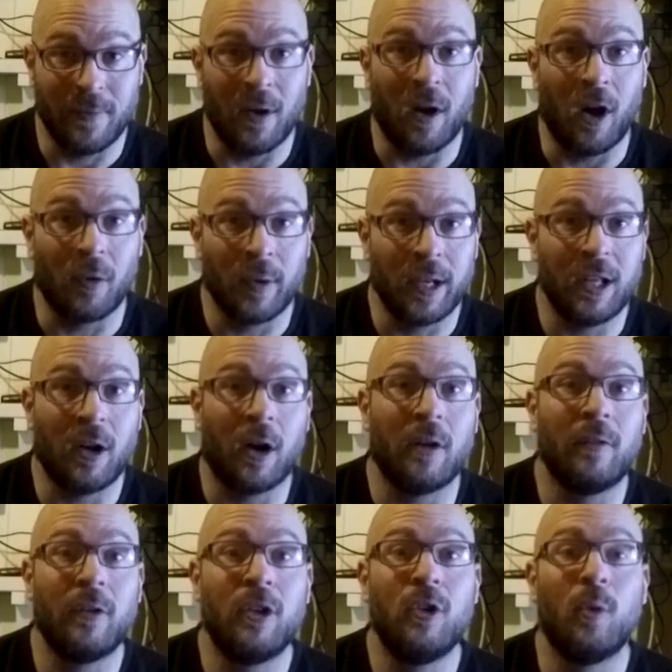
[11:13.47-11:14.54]
already
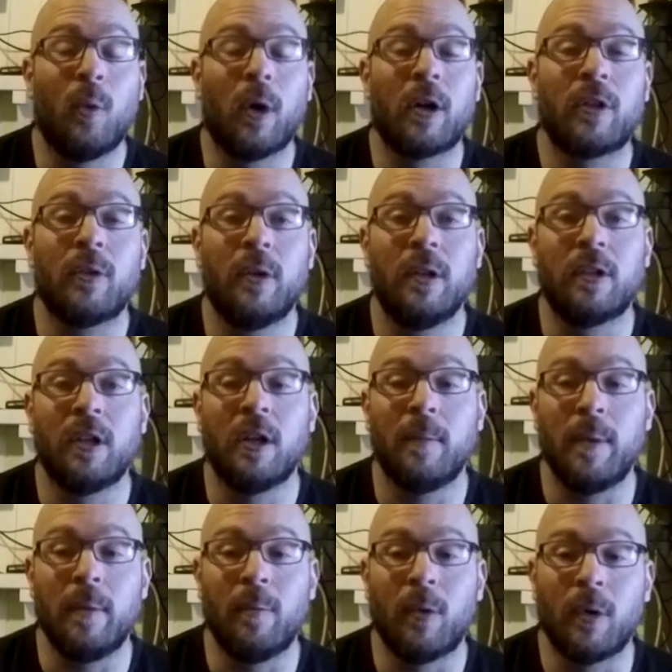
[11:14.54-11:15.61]
hard for you, work 3 is going to
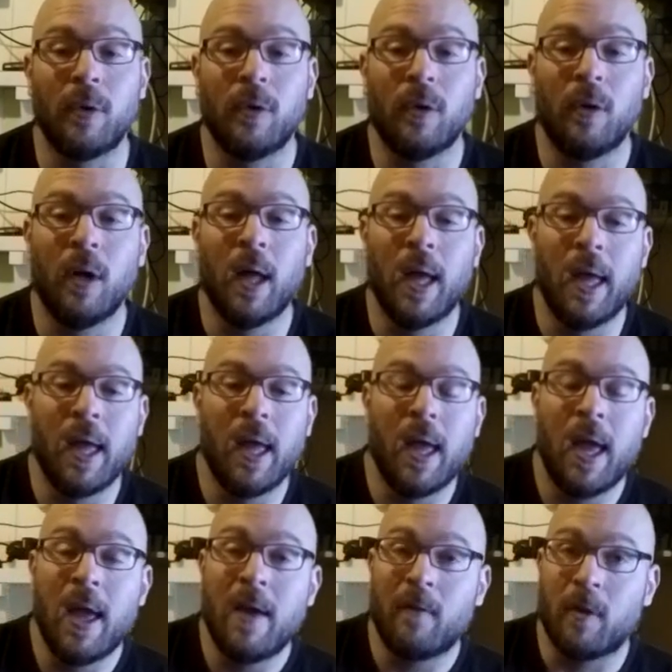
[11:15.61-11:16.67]
be brutal.
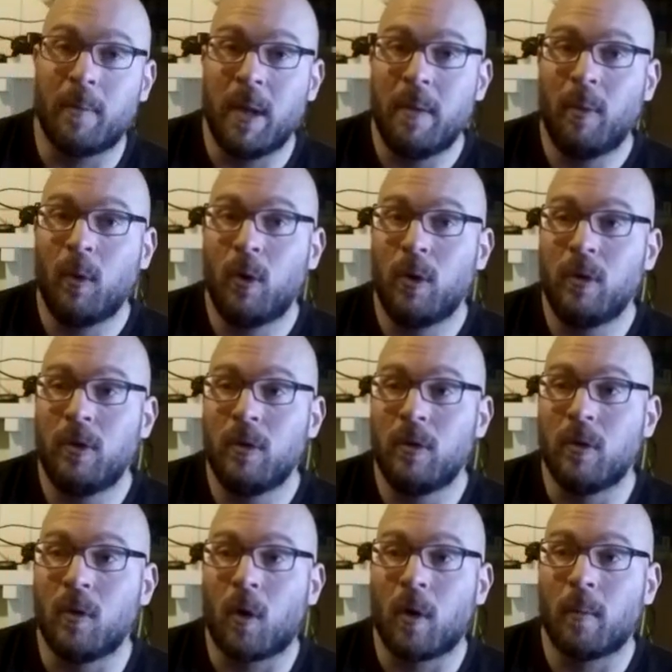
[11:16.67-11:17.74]
For people who do
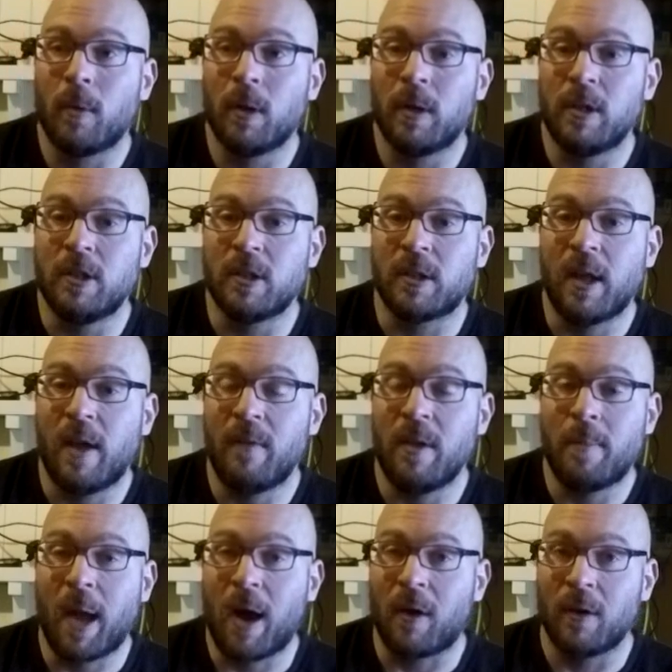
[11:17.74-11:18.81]
normally just heavy
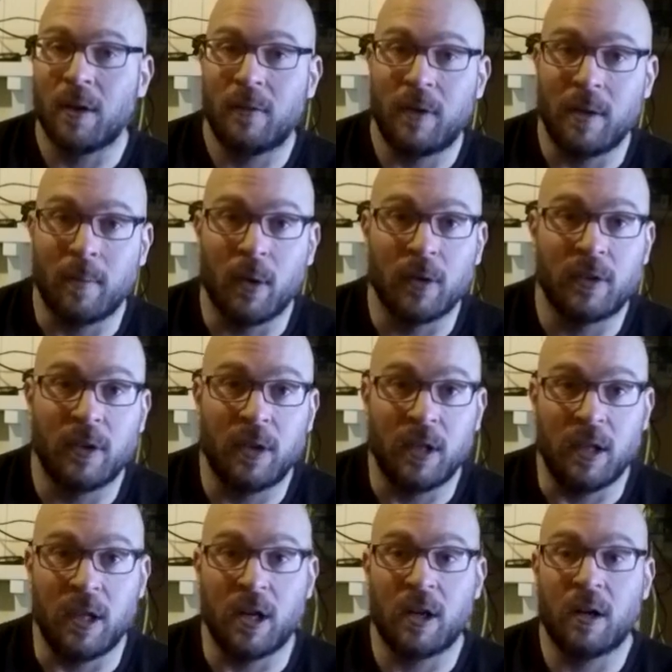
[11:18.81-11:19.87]
powerlifting most of the
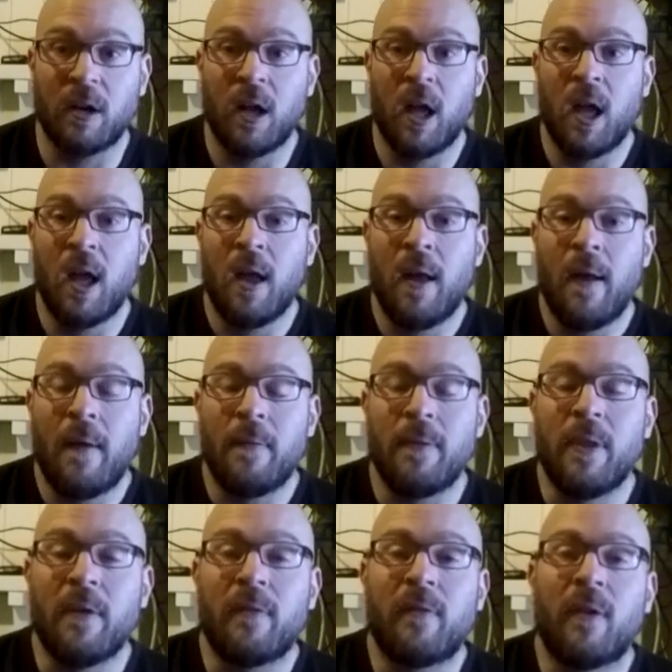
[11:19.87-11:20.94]
year,
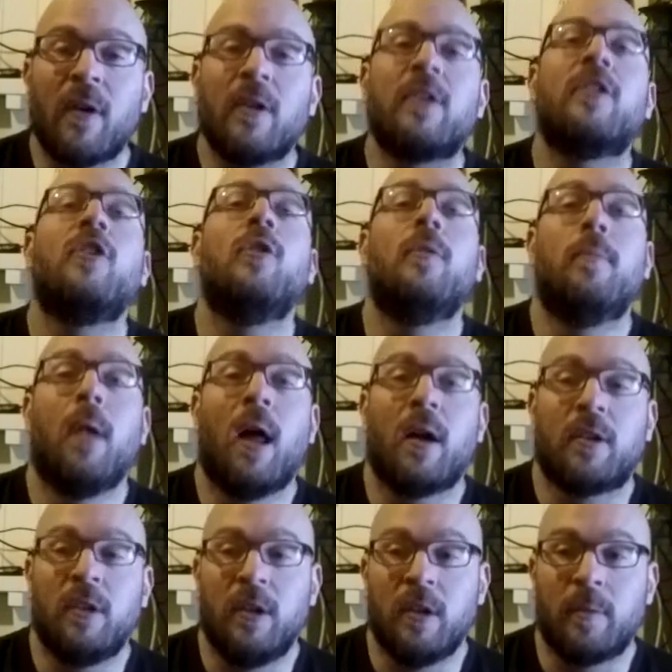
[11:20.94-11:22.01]
the first 2
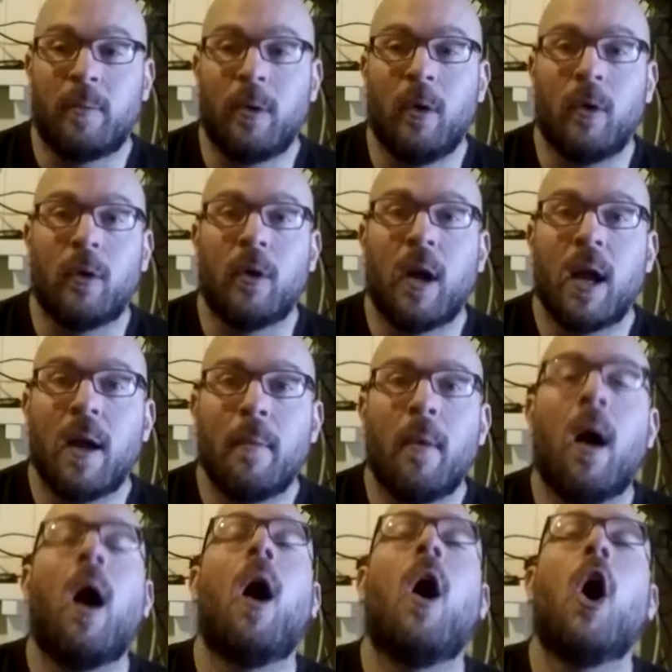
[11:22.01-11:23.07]
blocks of this program
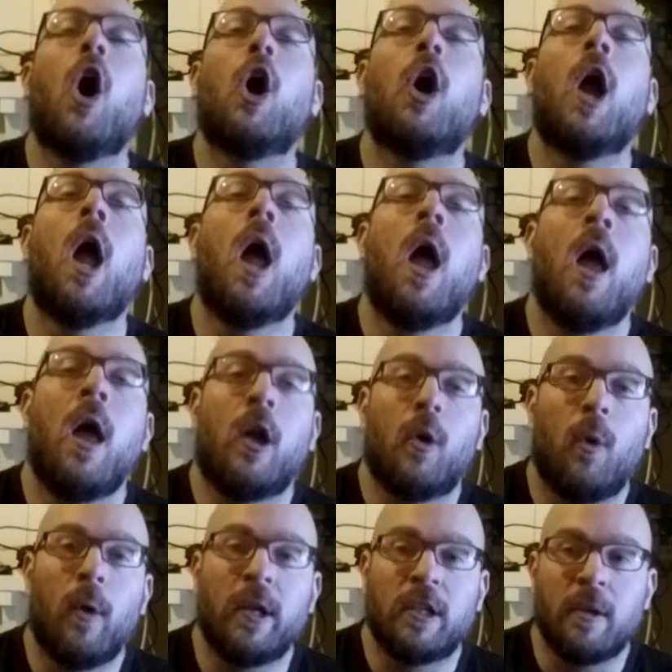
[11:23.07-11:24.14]
are
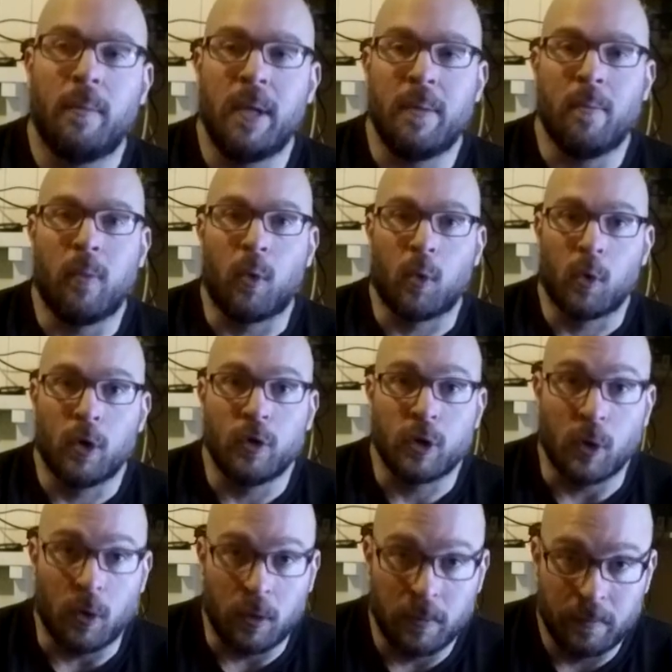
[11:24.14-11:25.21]
going to be
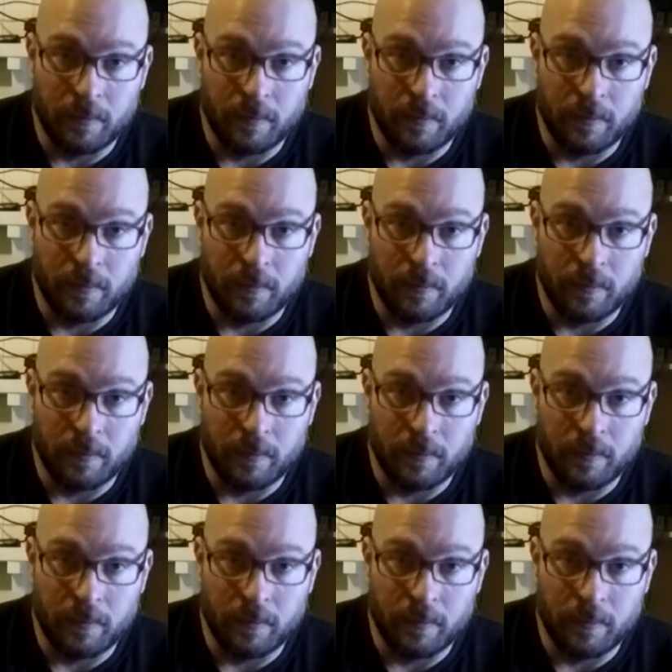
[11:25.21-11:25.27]
brutal.